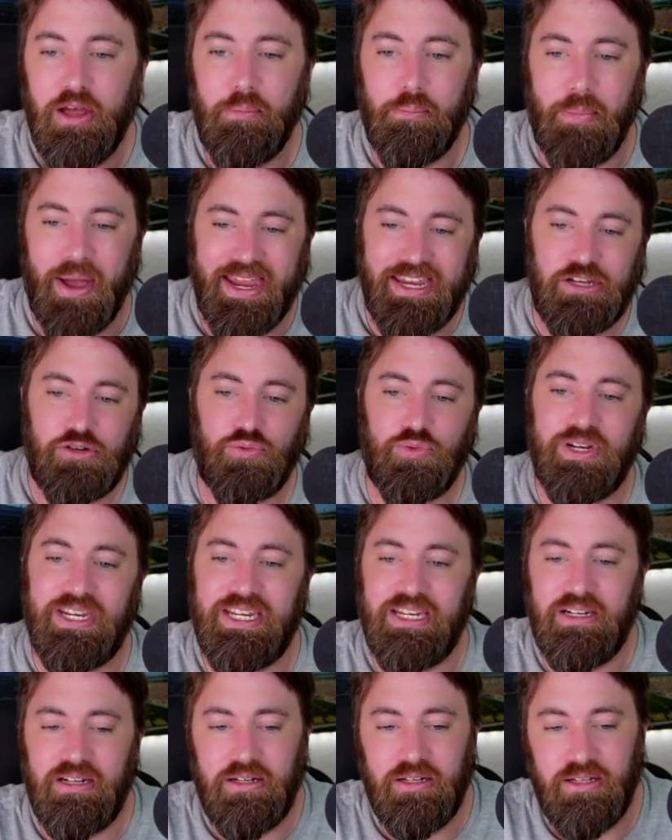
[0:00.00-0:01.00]
Mike
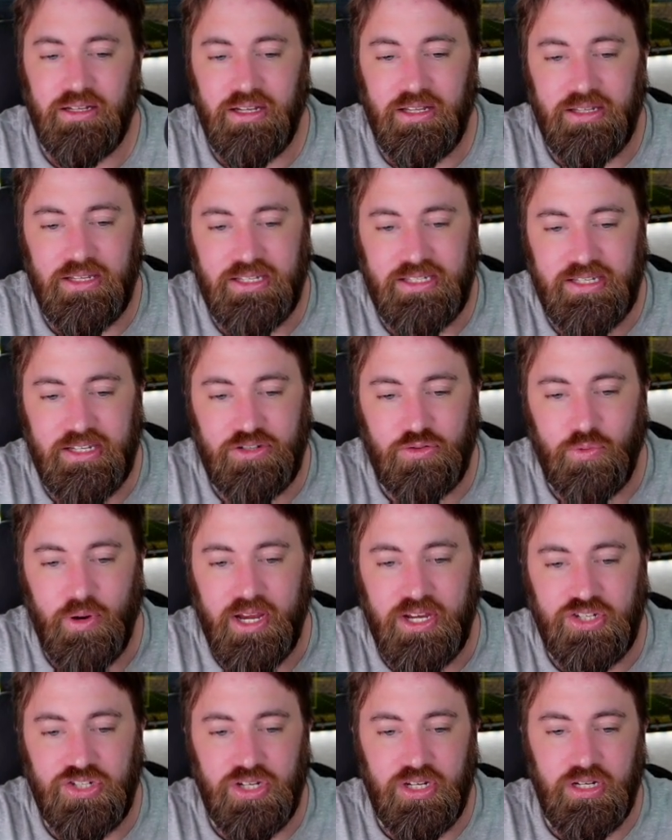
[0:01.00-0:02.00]
Green, in this
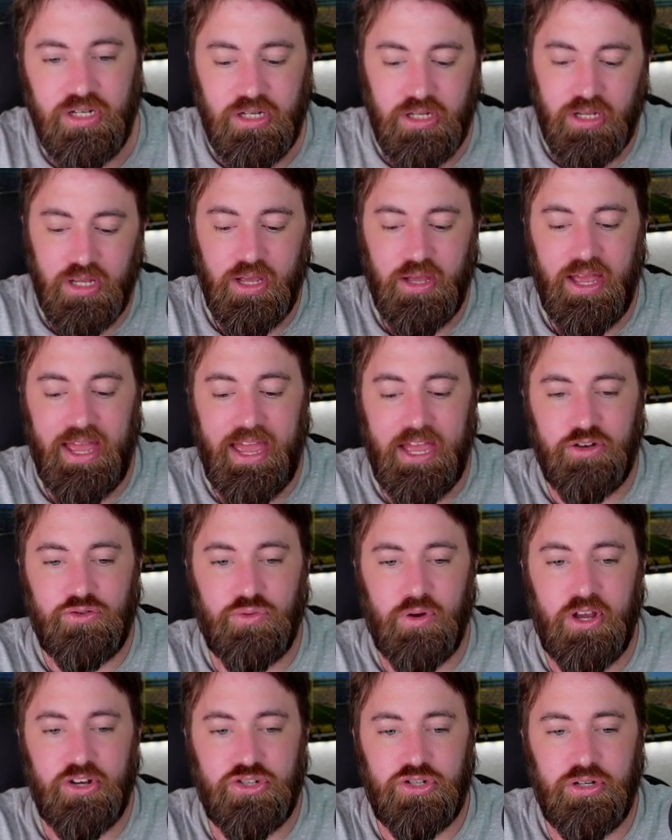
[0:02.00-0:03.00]
situation, edge
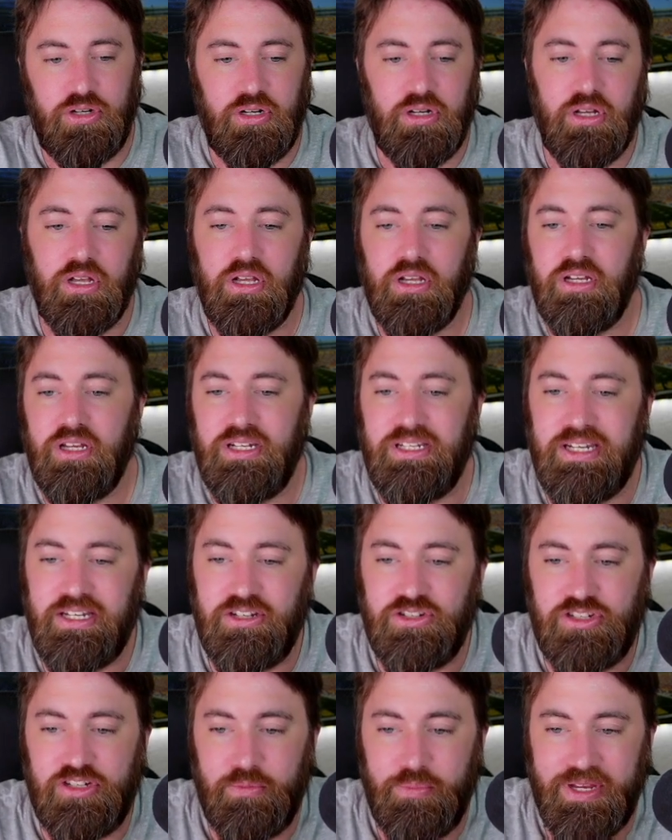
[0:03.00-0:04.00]
rusher,
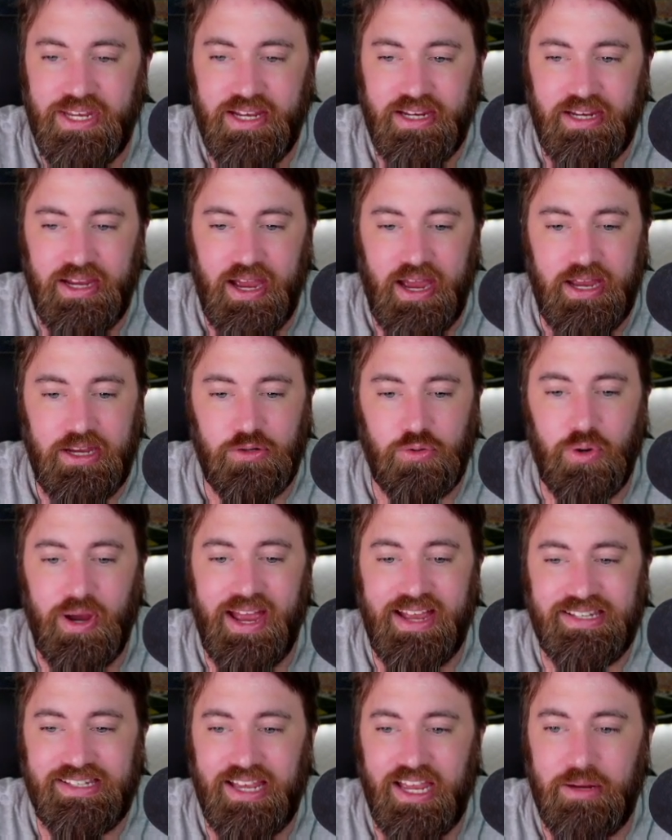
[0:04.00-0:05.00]
continues to be a guy who
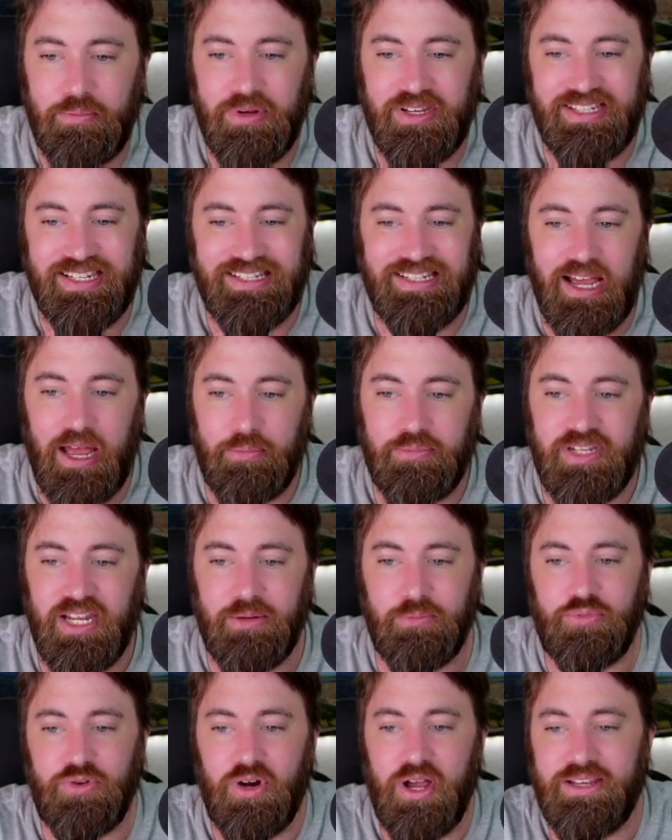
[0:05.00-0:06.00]
has hype as a top
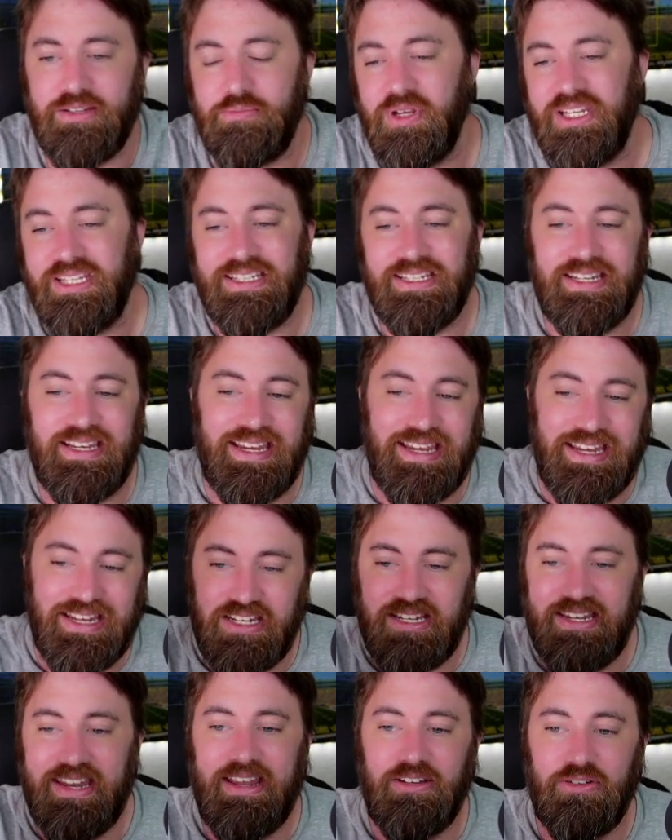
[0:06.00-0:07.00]
10 prospect
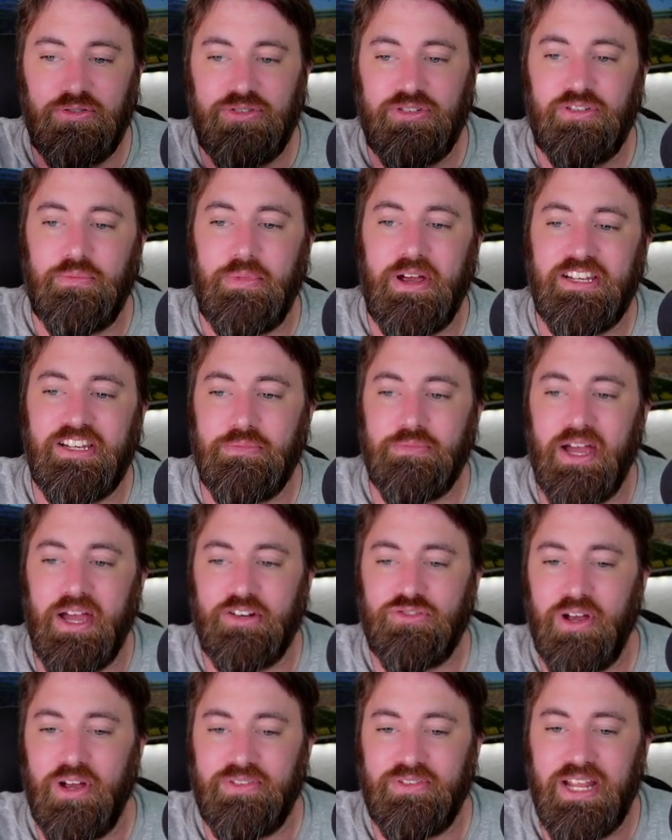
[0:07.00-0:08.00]
in Daniel Jeremiah's
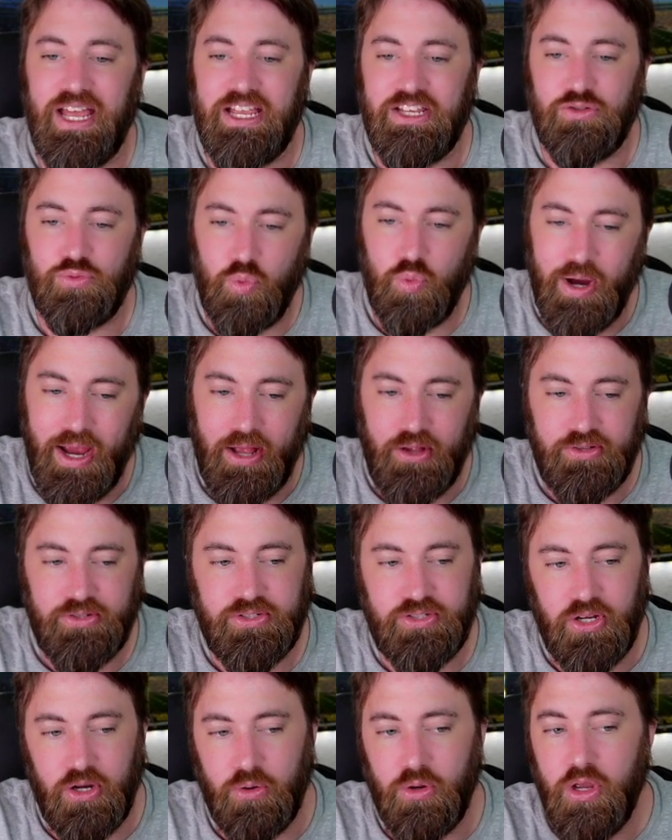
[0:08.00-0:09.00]
mock draft as well,
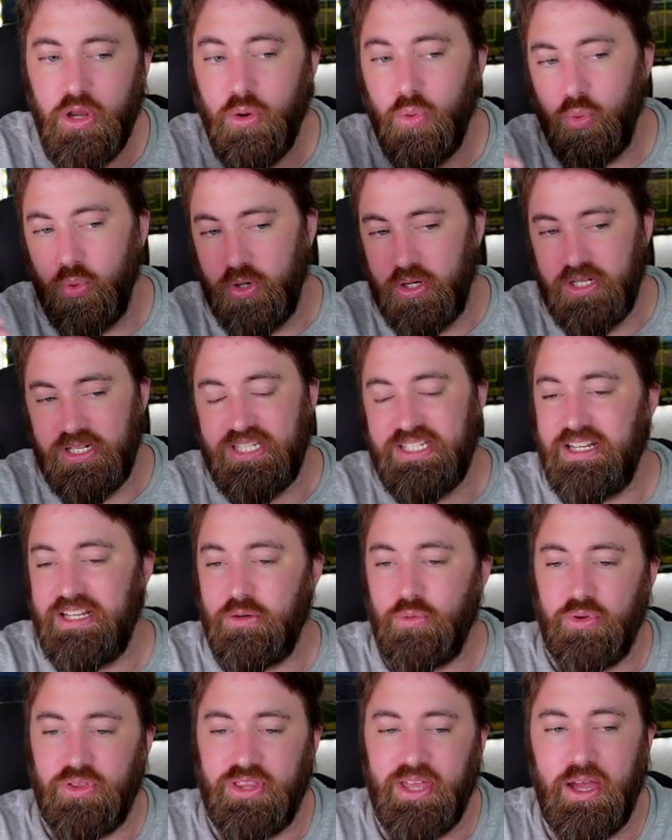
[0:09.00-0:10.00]
so we're going to
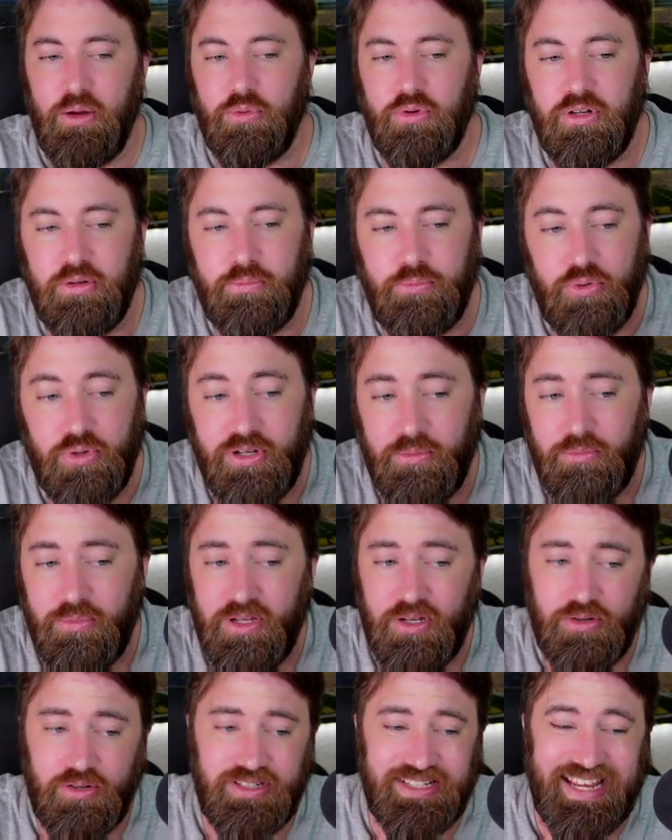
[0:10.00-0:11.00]
stick with that. We're going to put him
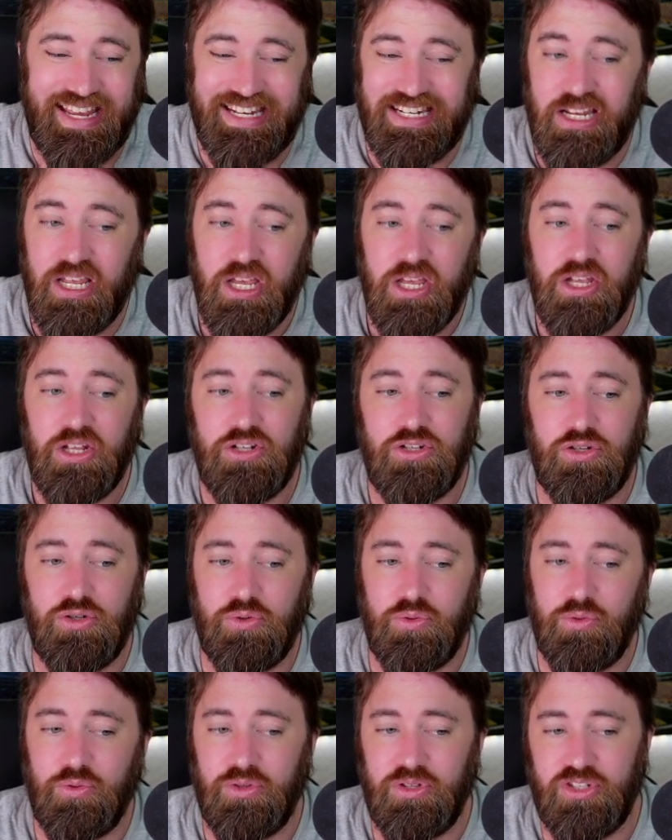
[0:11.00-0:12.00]
here 10
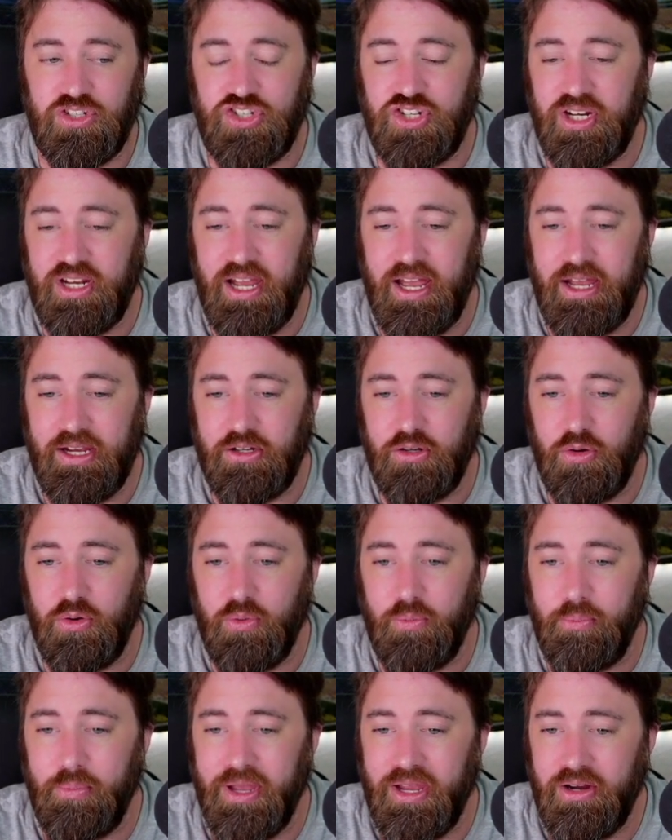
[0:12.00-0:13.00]
to the Chicago
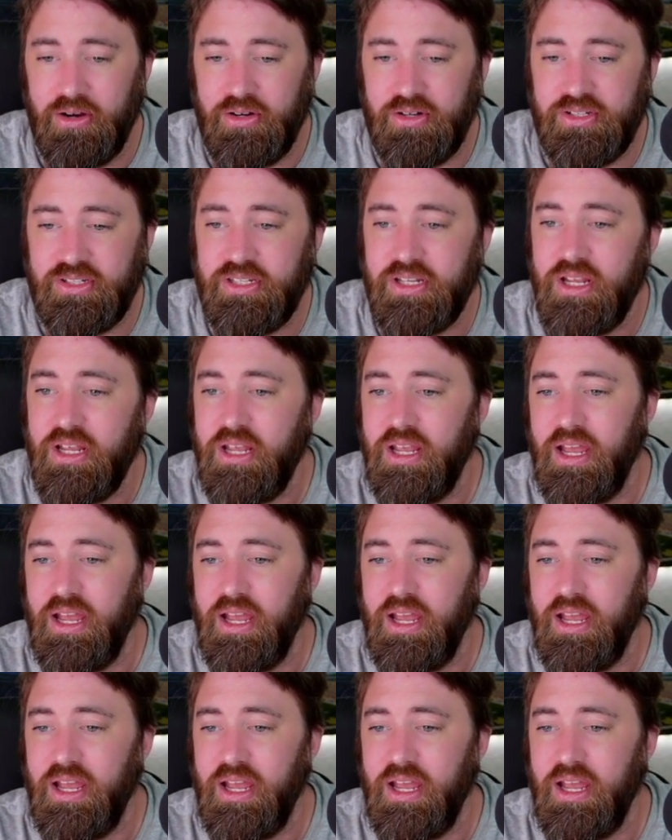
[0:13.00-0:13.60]
Bears.